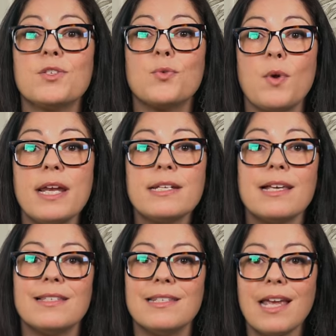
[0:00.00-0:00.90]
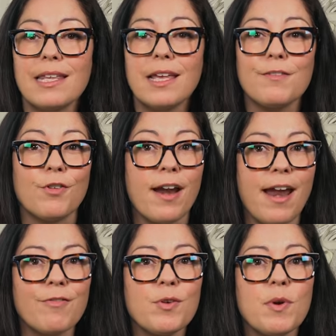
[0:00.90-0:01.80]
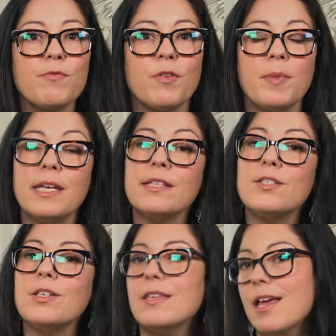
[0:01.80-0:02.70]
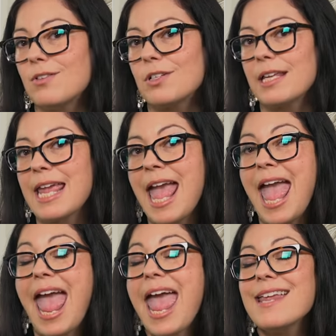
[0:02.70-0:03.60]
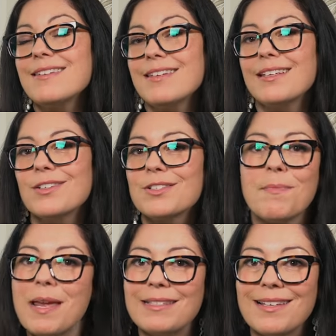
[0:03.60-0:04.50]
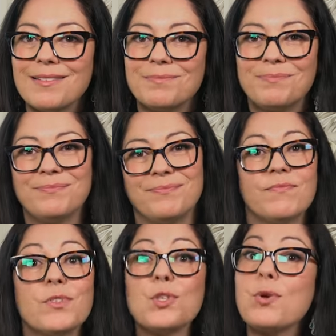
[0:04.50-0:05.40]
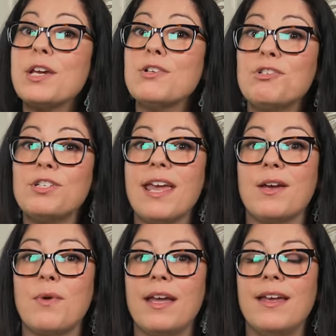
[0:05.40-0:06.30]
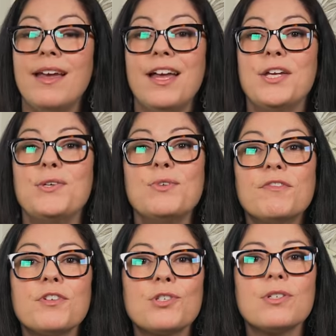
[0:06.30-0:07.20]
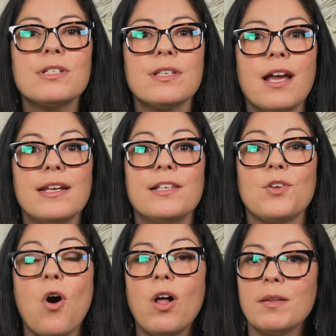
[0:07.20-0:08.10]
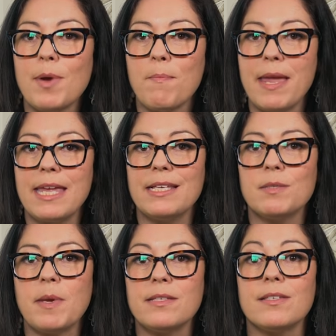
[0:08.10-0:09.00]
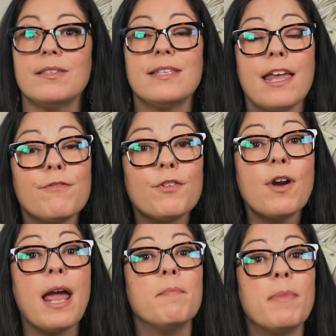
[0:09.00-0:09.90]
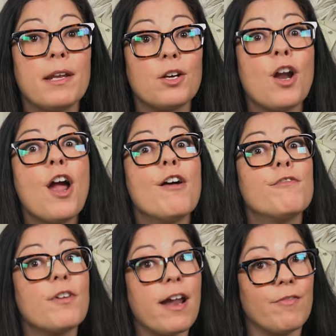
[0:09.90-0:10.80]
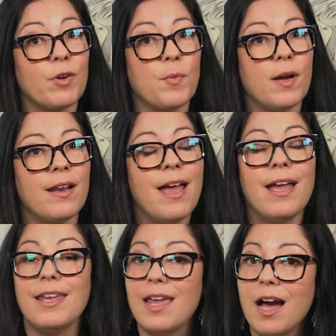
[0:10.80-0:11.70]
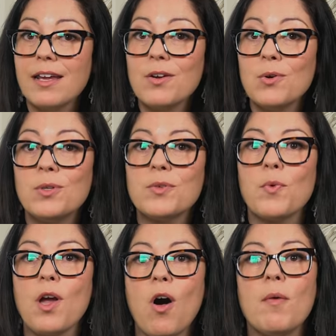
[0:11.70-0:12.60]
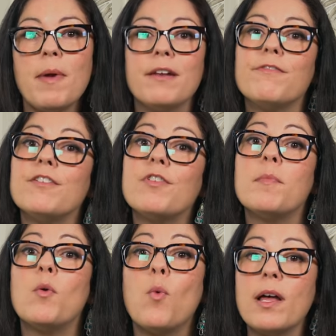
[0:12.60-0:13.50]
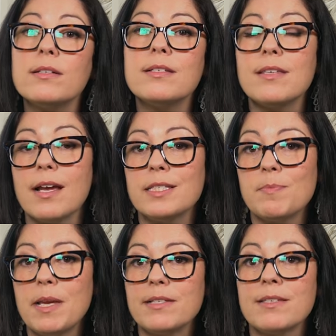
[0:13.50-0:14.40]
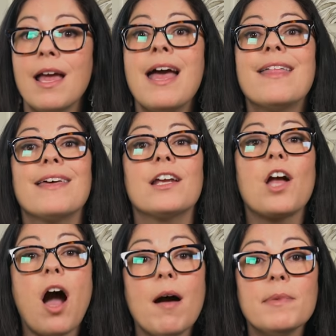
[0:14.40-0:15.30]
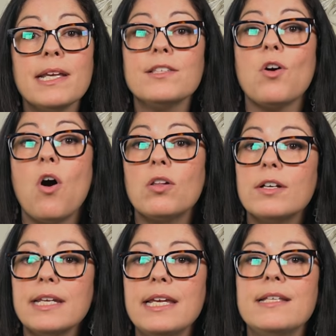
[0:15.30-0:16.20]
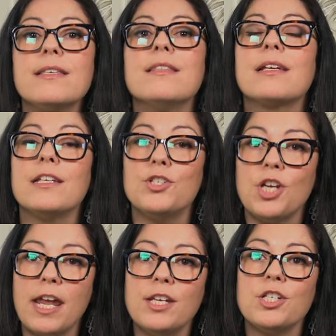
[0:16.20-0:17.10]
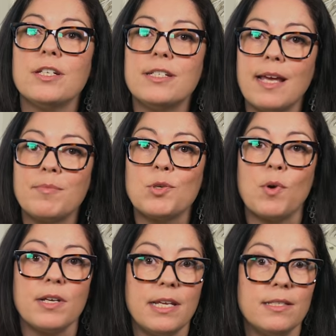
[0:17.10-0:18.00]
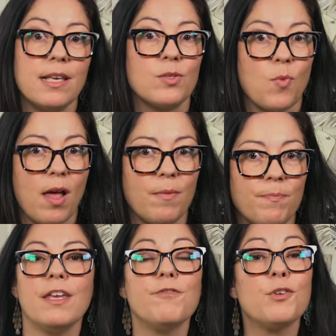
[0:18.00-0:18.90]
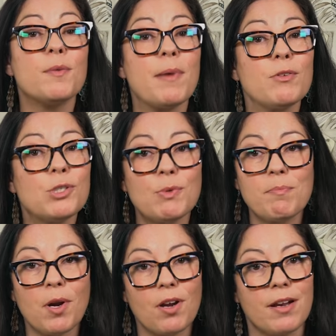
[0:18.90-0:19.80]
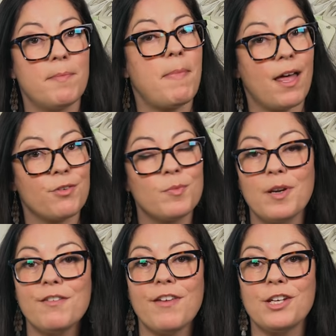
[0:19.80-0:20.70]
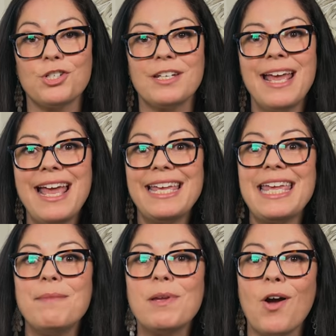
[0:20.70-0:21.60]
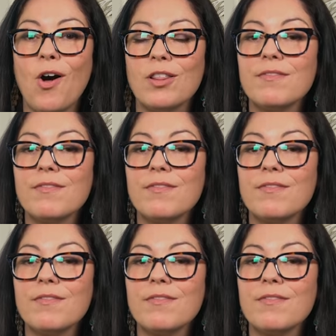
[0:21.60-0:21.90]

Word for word: is great as a nightlight for everyone from kids to the elderly, and it looks amazing. So here's your takeaway. Universal design is all about making spaces safer and better for everyone. Young and old, we all benefit from a well-designed space that accommodates all our needs and that can change and adapt to our needs as well. If you're about to embark on a bathroom renovation, keeping all